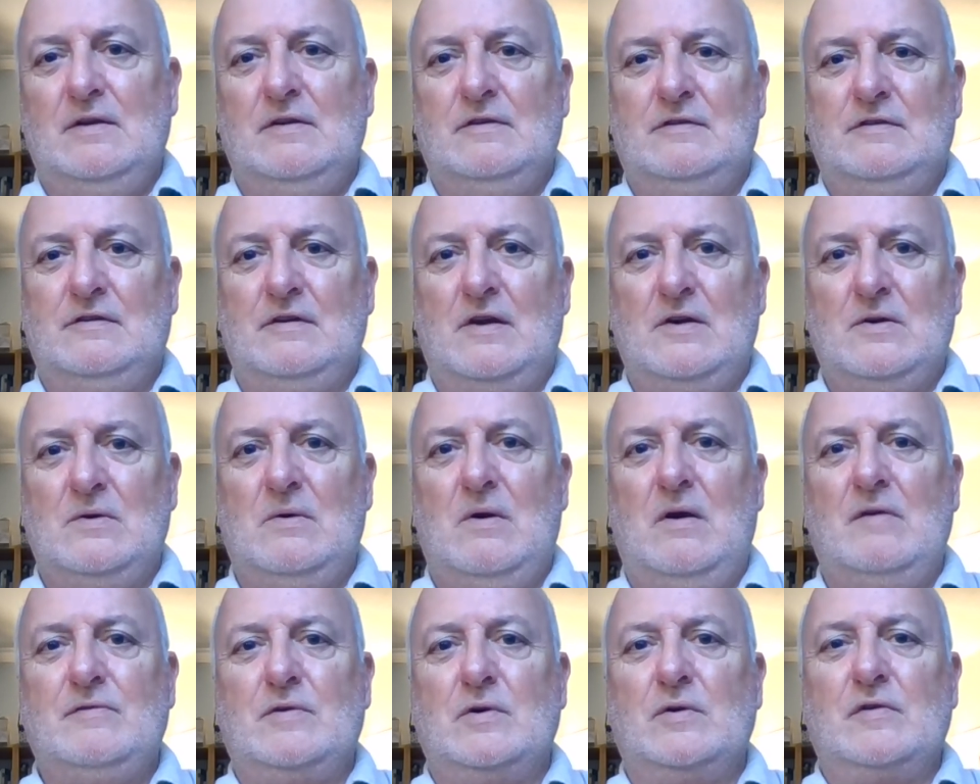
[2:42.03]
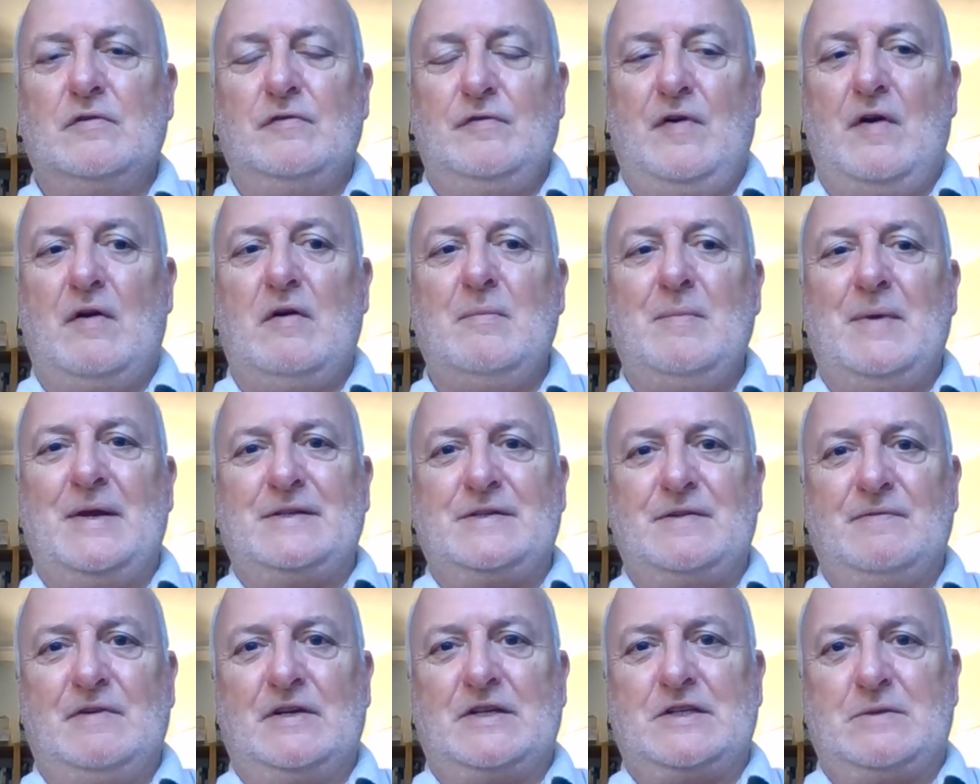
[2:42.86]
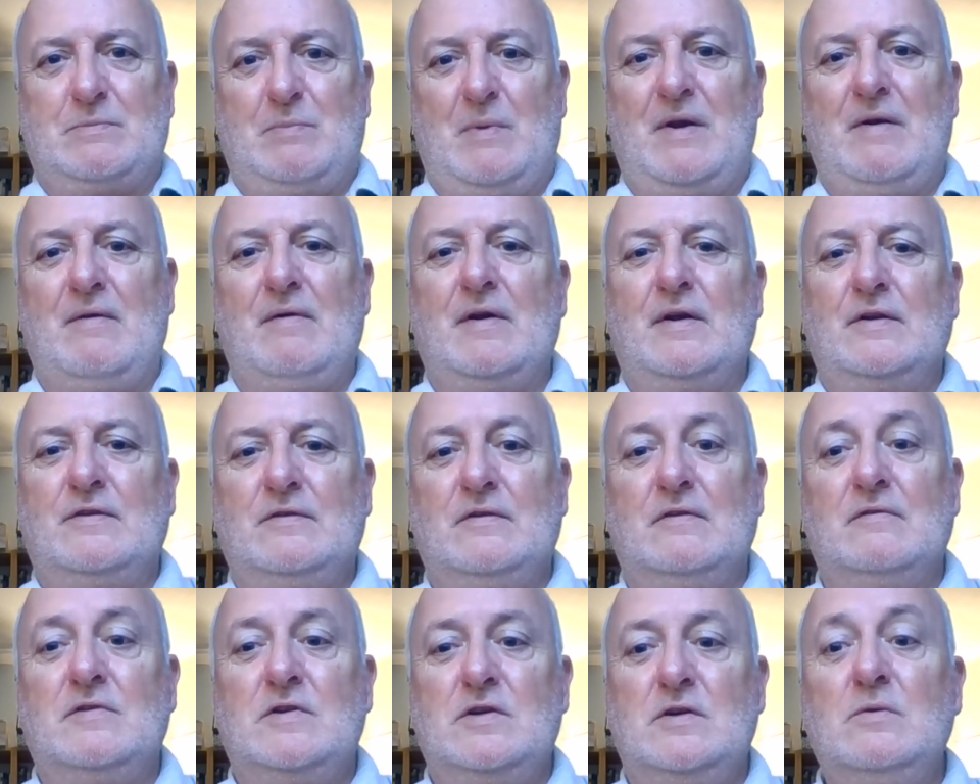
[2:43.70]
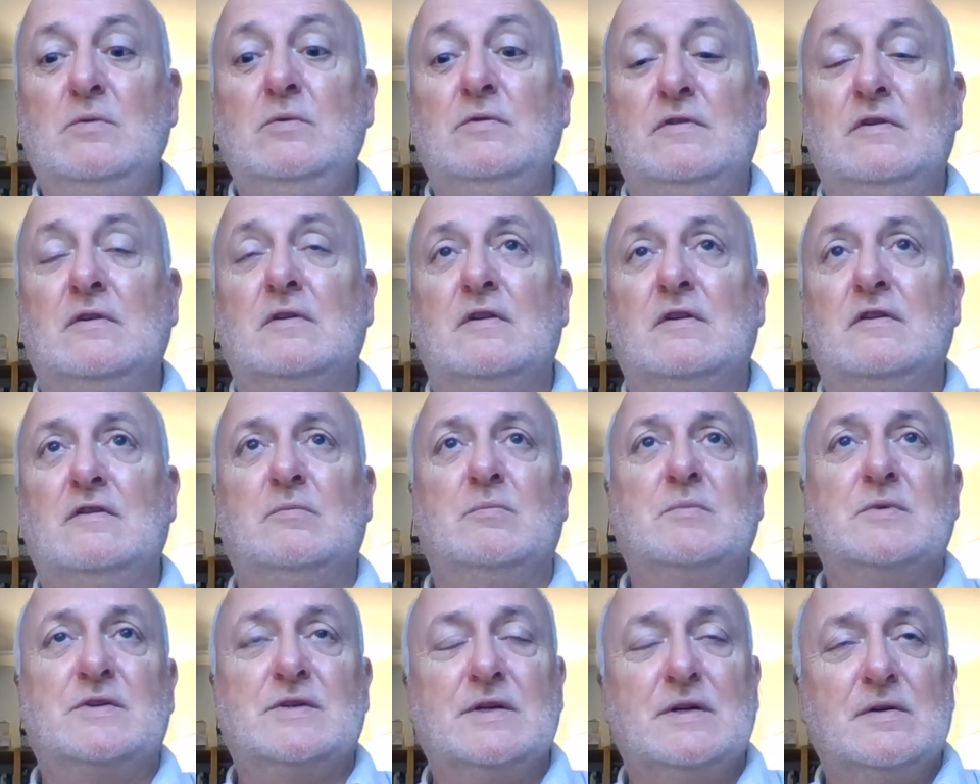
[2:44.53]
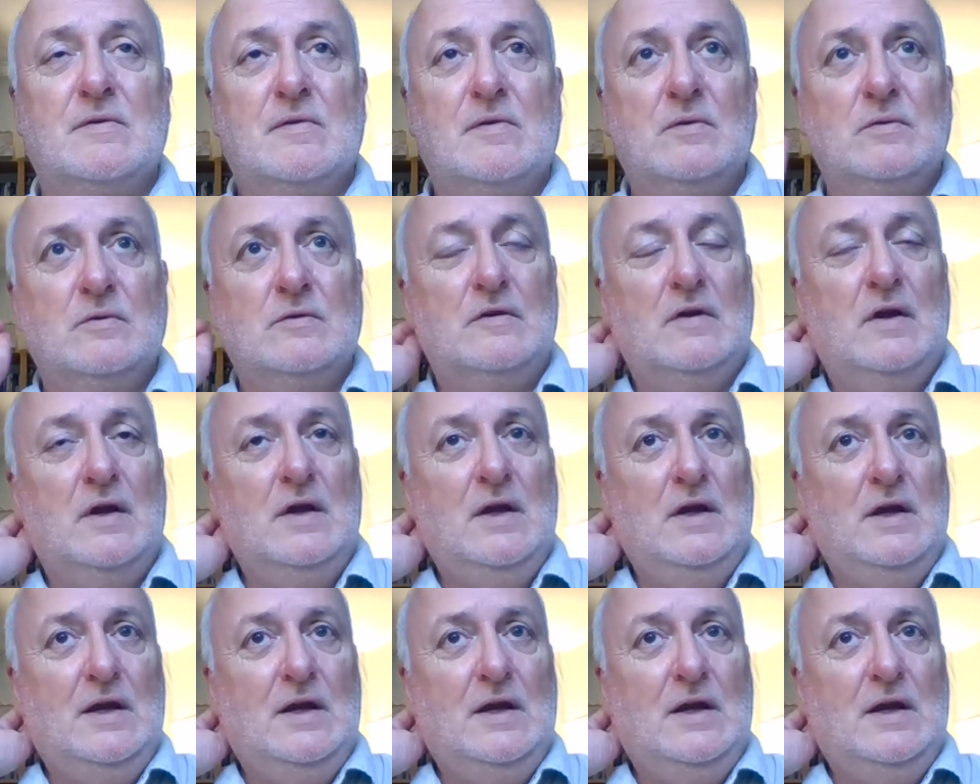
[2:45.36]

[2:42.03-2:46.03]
So I've got a fair amount of experience of using these materials